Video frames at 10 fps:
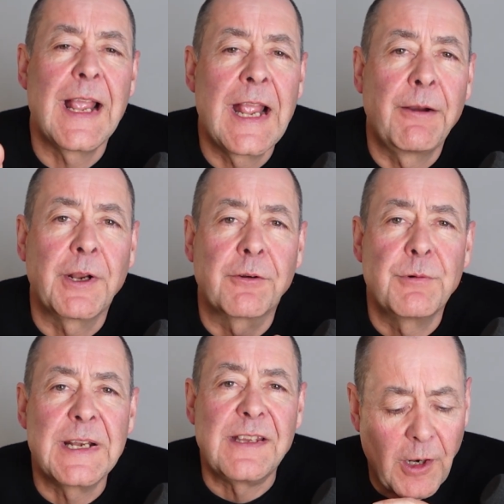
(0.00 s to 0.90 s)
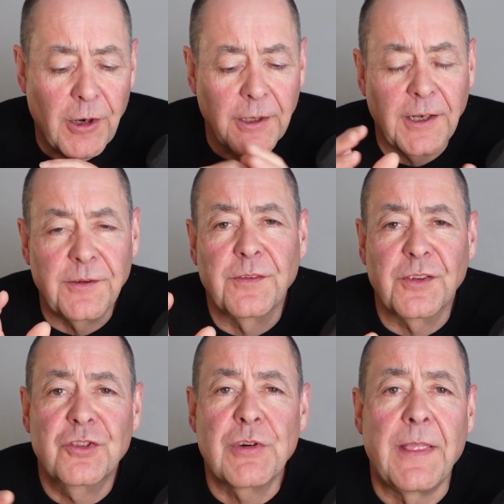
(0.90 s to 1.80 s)
area I'd really highlight as a
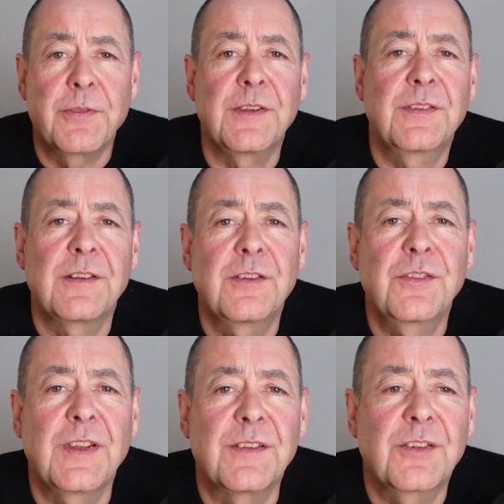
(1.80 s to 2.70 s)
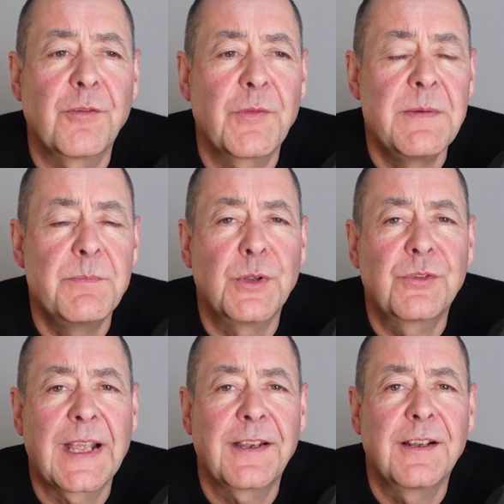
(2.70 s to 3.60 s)
strength is it's just its sort of inbuilt
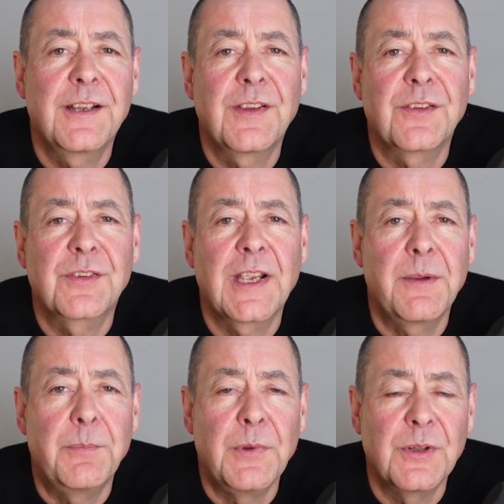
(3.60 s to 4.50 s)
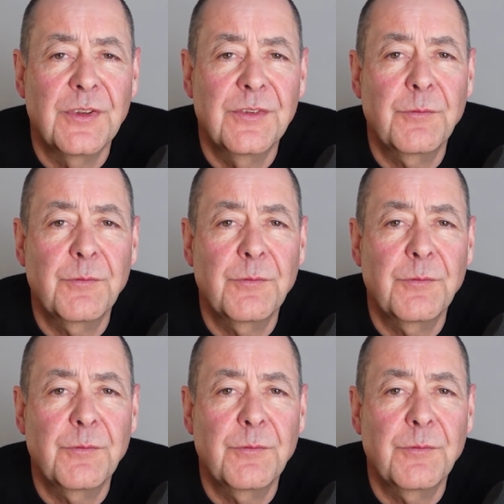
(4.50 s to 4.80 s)
analytics capabilities.